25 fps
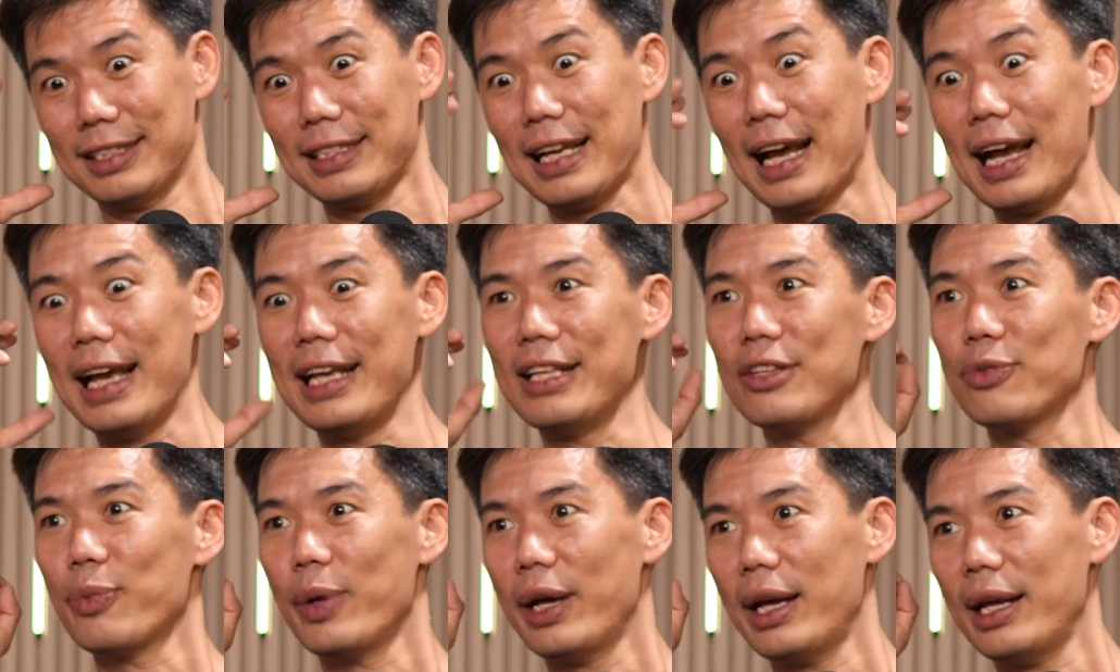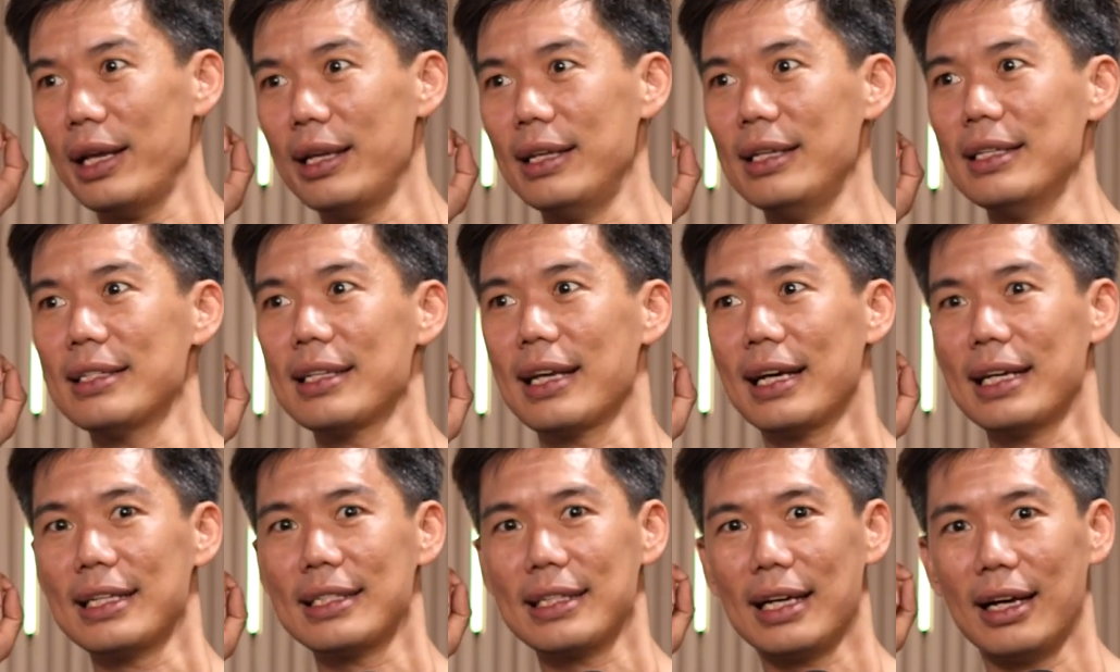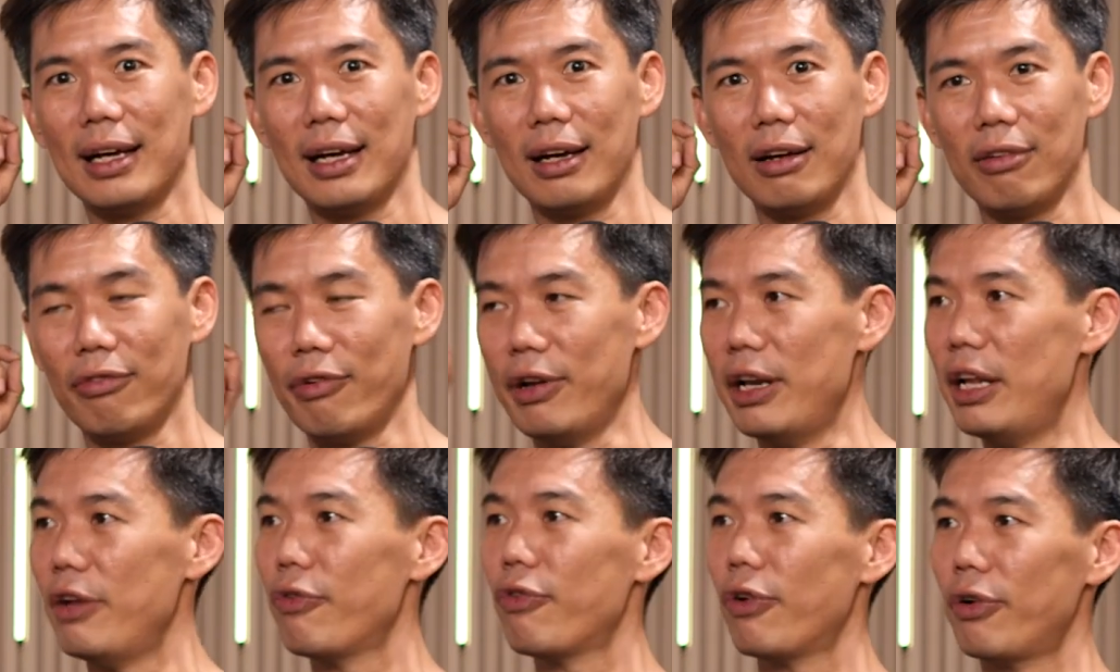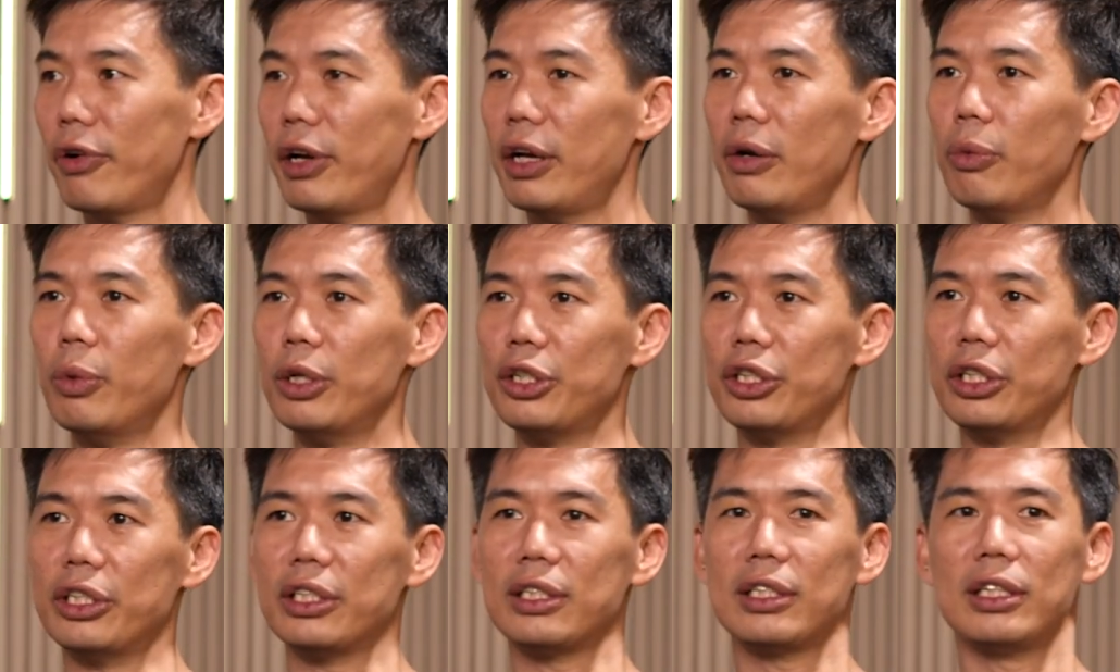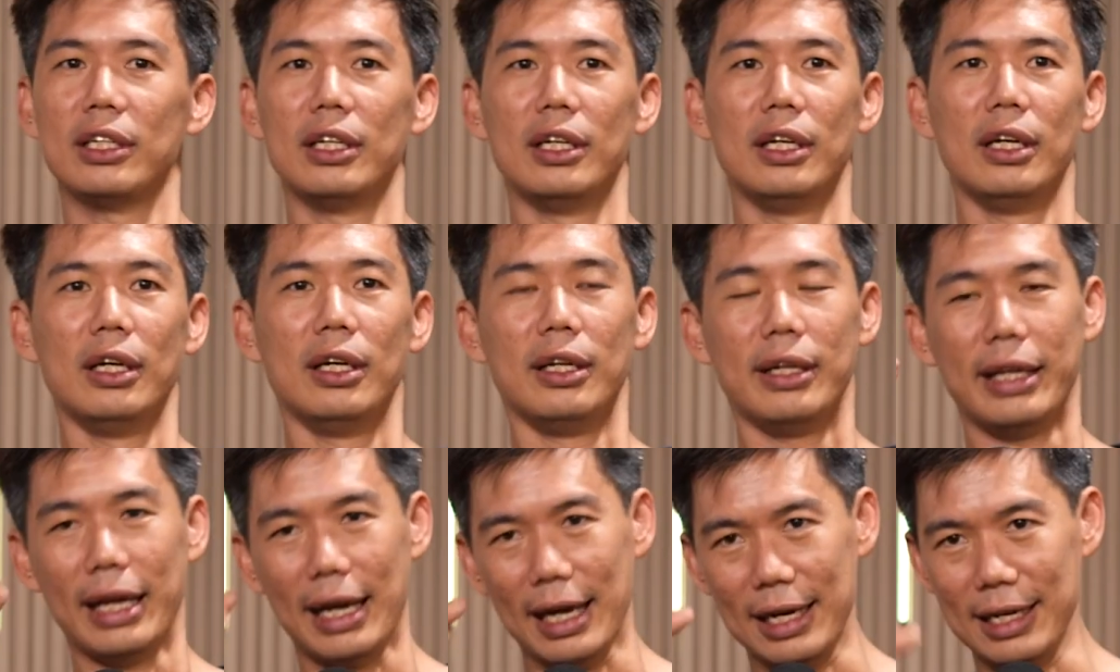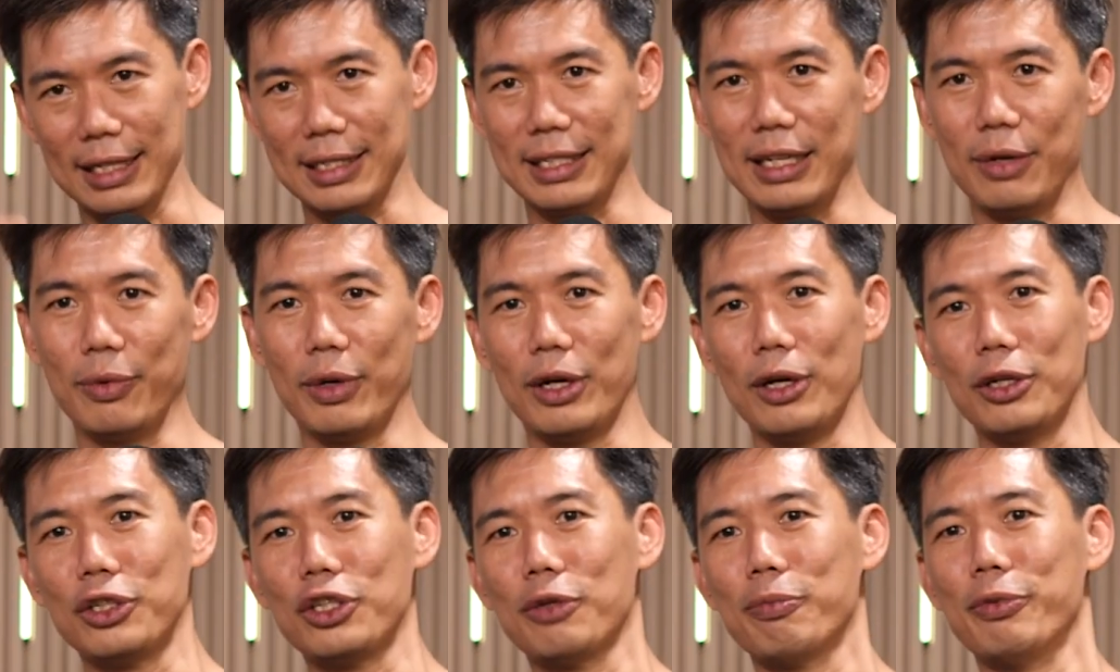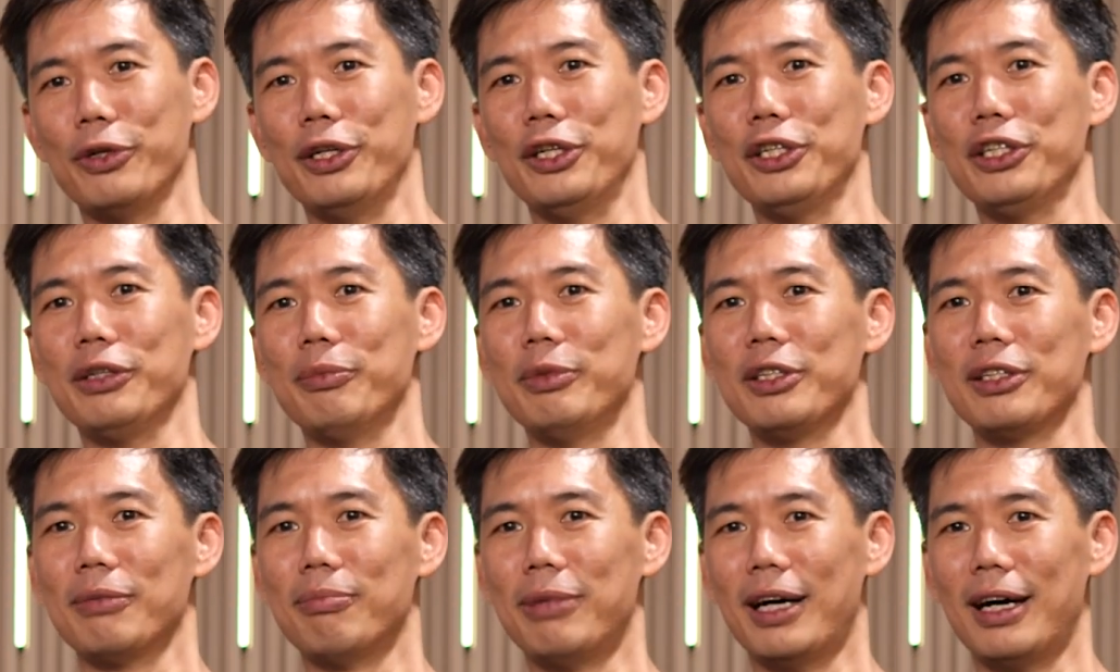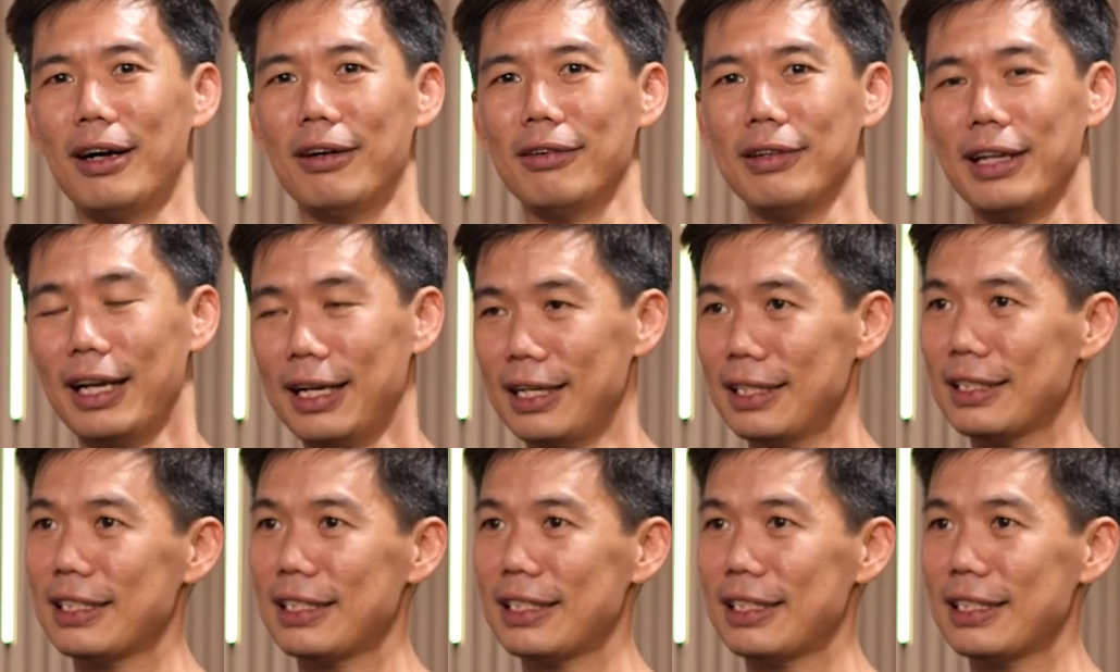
signs where these guys are ready for it, which is they understand what entrepreneurship is about.